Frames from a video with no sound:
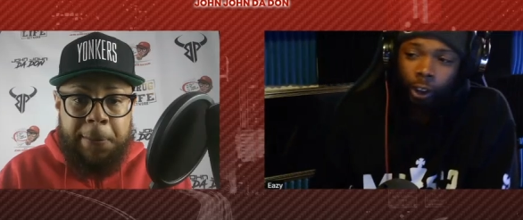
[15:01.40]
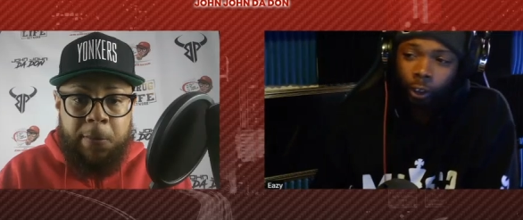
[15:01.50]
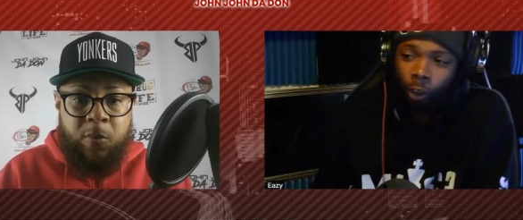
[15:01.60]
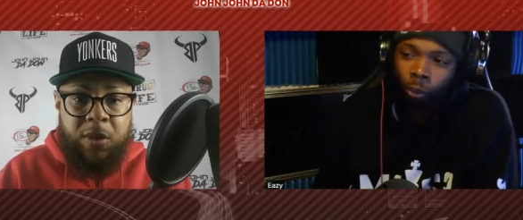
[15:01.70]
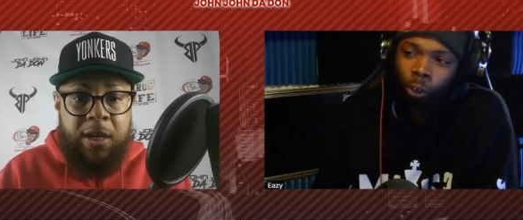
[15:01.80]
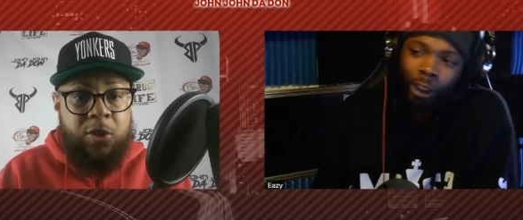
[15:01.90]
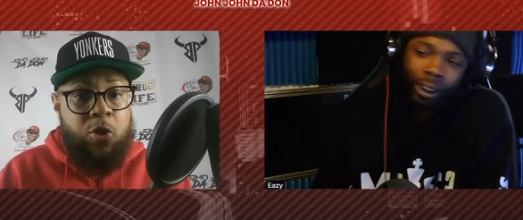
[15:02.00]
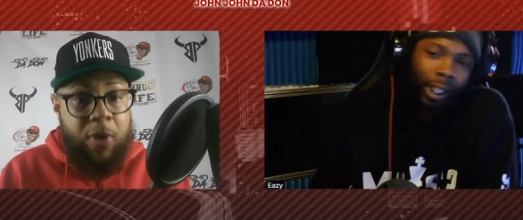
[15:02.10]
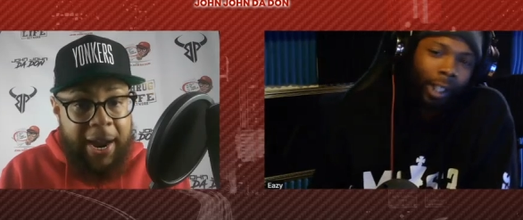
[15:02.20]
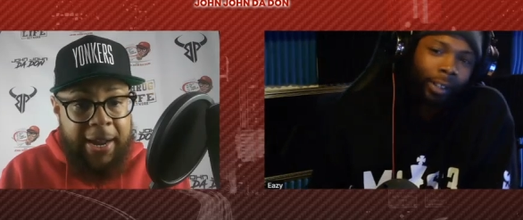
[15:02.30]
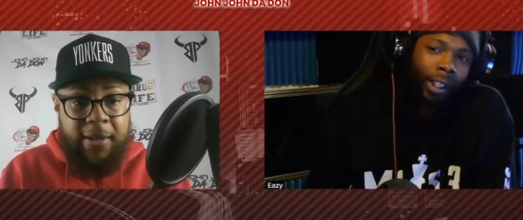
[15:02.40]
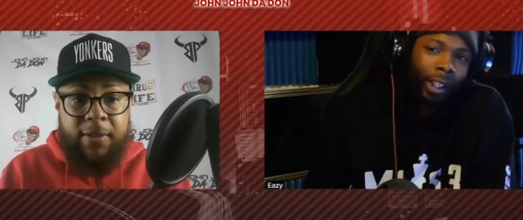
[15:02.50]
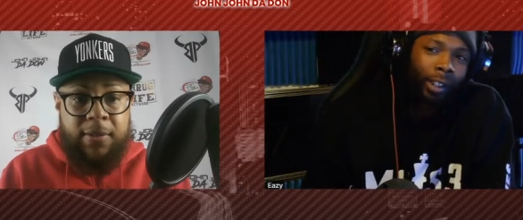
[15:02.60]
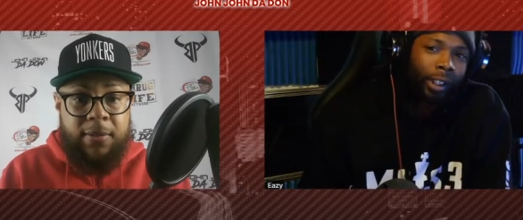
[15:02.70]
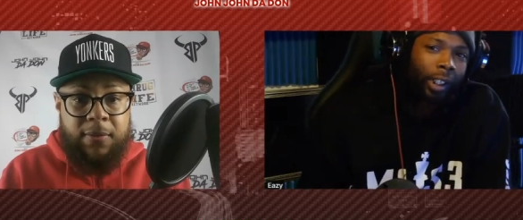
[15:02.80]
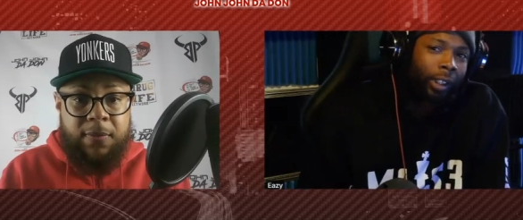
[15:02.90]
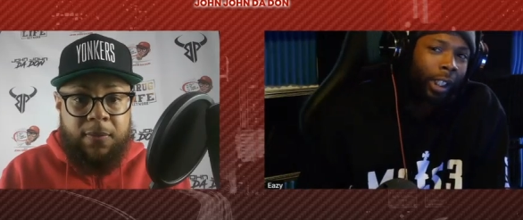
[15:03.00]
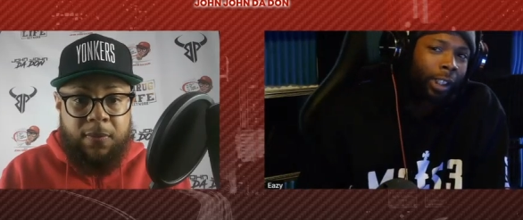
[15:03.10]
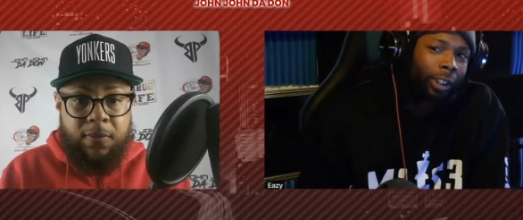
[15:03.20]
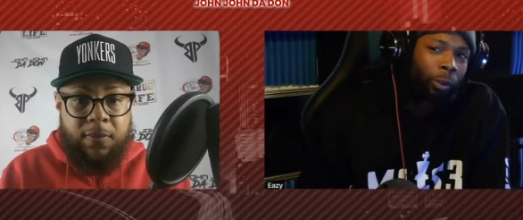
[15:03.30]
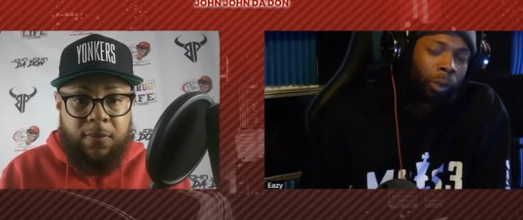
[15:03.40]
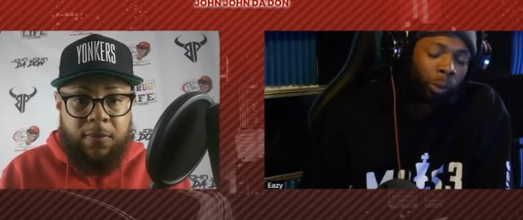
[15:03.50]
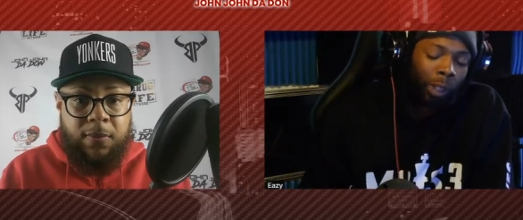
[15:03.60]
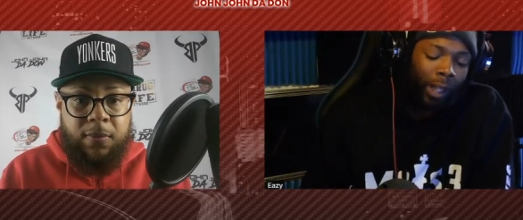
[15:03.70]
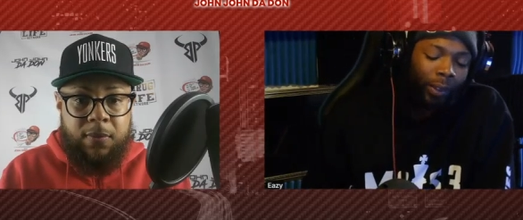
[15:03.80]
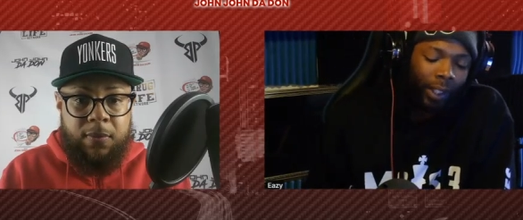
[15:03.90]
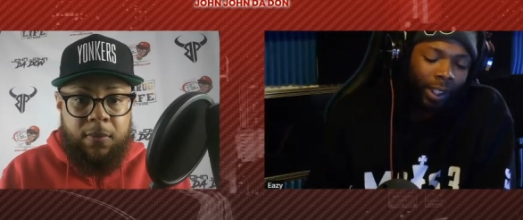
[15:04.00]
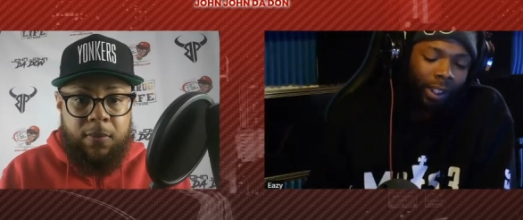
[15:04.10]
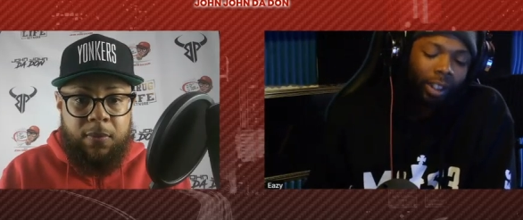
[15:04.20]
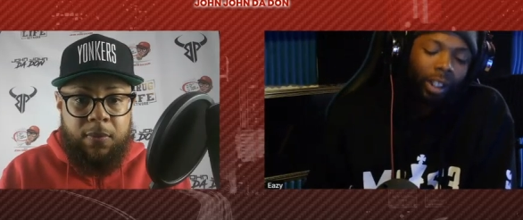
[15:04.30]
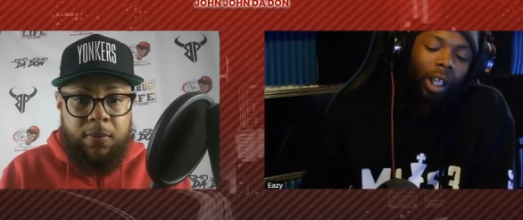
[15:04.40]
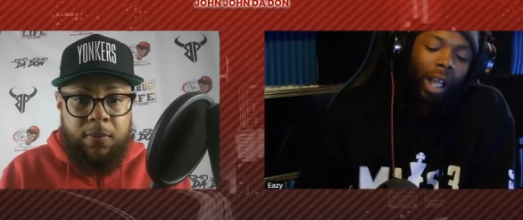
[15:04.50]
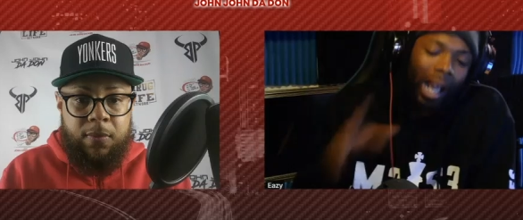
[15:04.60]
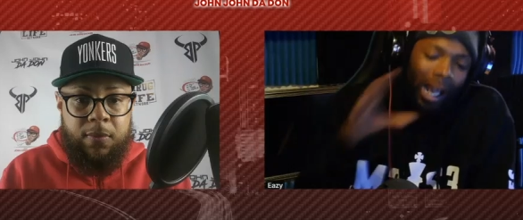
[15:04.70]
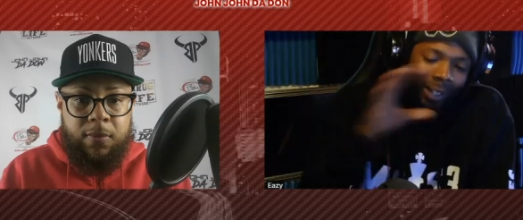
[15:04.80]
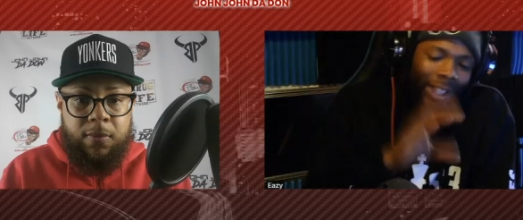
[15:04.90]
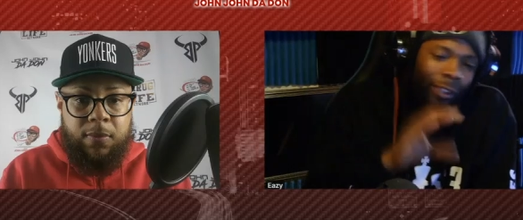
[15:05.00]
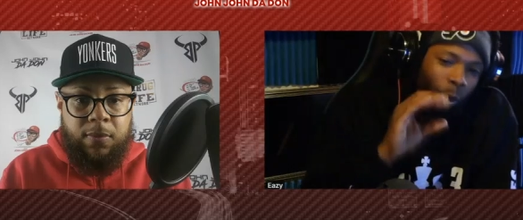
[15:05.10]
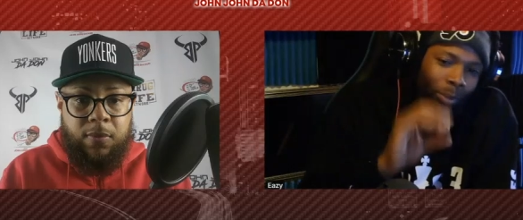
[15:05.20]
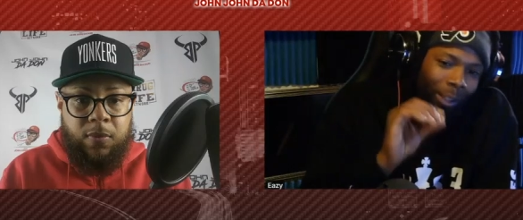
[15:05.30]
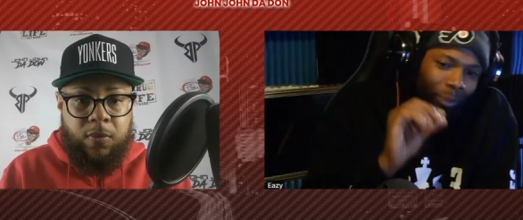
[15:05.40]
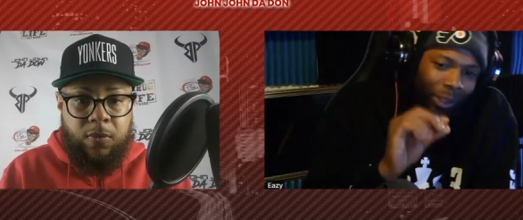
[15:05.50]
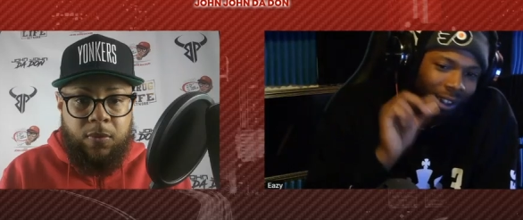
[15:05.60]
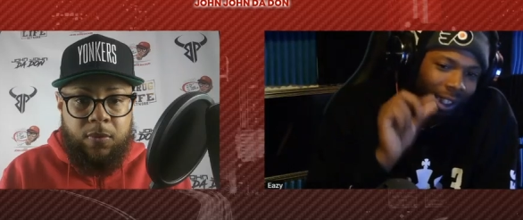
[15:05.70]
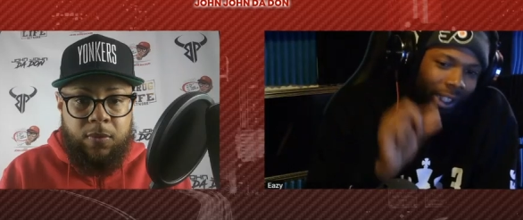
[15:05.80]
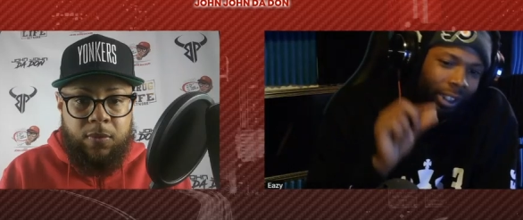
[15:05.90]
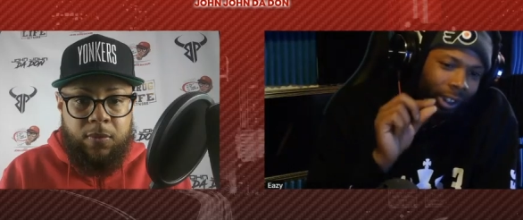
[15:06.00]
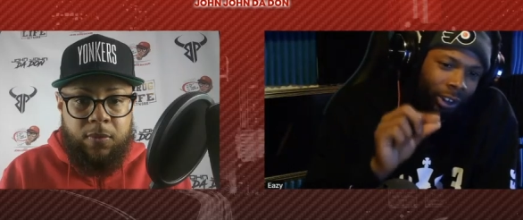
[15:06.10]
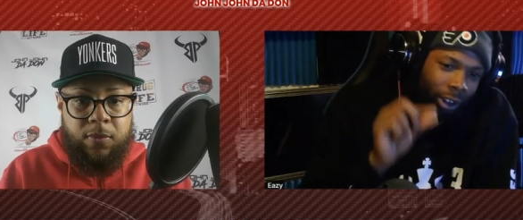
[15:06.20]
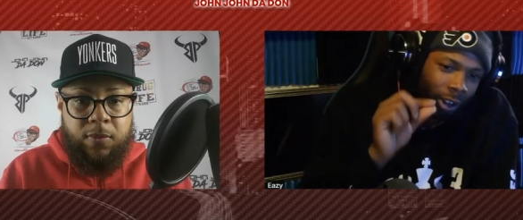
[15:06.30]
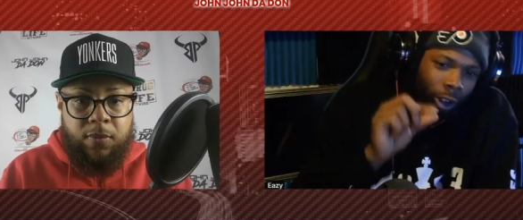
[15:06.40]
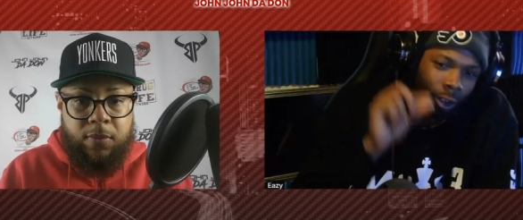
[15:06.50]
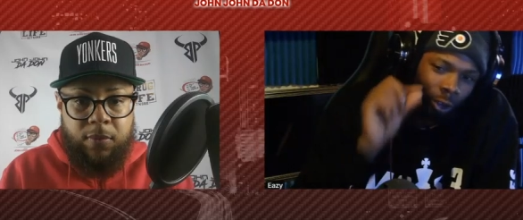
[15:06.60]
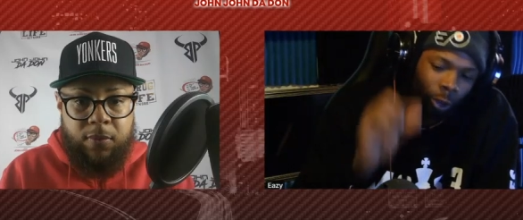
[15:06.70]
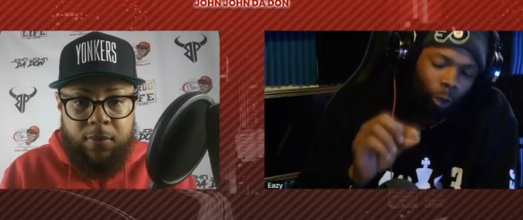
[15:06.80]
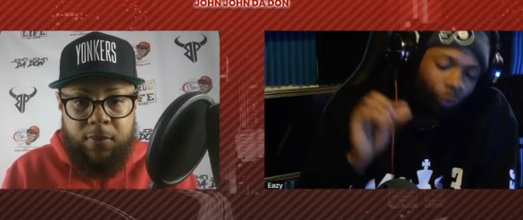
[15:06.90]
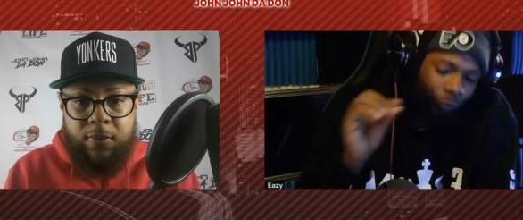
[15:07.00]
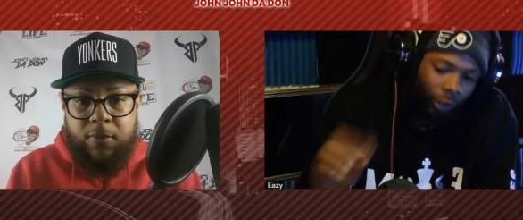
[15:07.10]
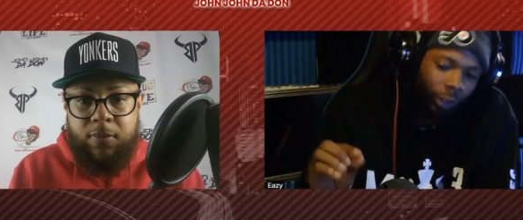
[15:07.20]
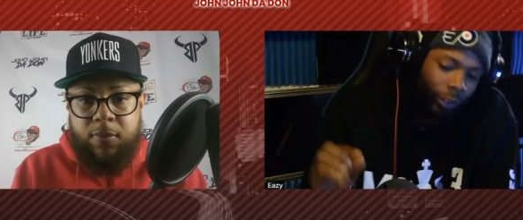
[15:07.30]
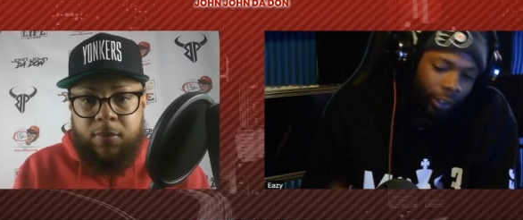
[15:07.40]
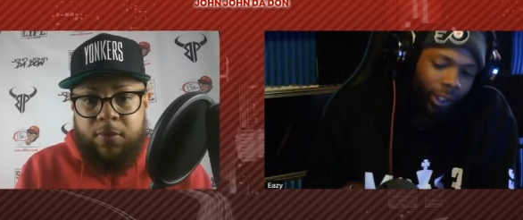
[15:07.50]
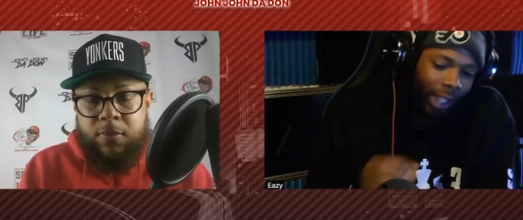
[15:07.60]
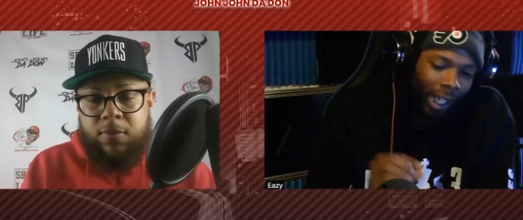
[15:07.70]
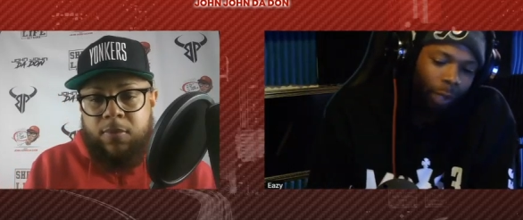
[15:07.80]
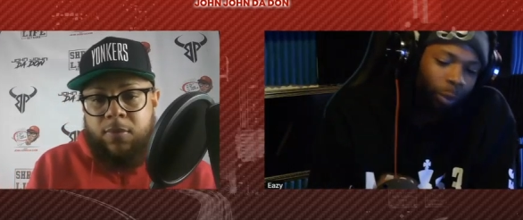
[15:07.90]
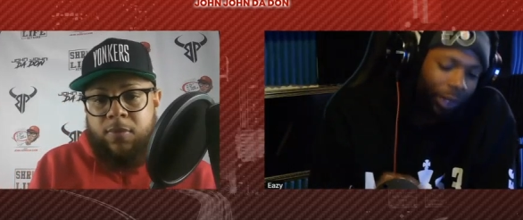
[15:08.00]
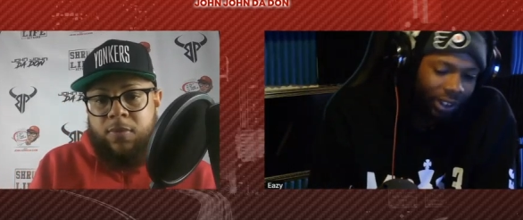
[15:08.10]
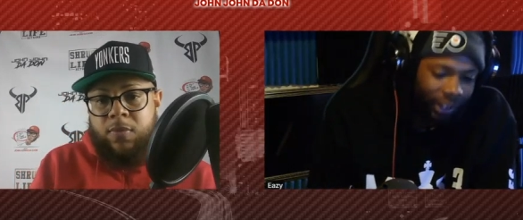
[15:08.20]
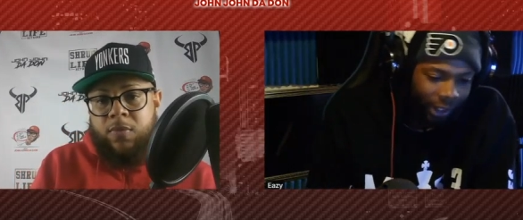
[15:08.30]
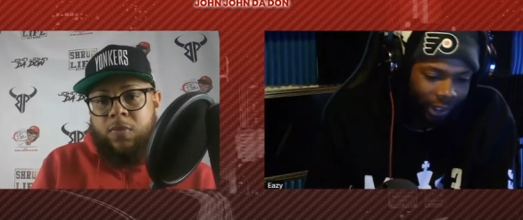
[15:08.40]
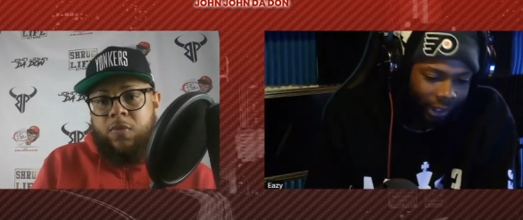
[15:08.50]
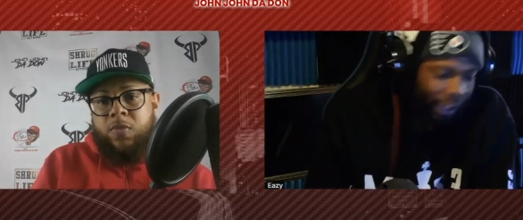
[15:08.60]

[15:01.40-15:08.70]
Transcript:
Speaker 1: listen, it's great. at the end of the day, see what, I think. I think you might be taking it just a little further than how we taking it. It's